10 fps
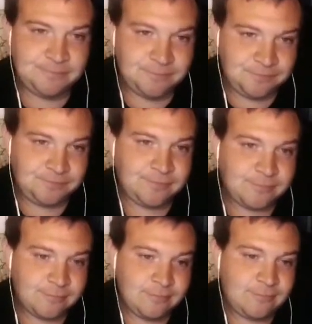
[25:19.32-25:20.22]

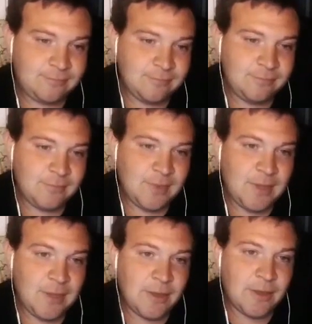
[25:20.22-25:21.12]

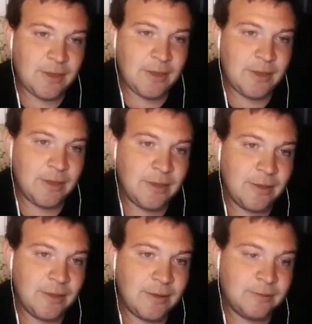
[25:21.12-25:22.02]

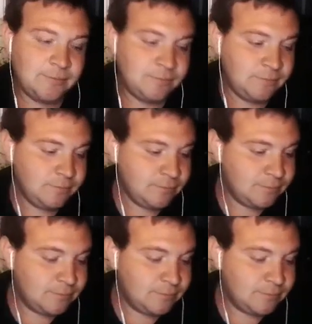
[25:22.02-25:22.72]
(not speaking)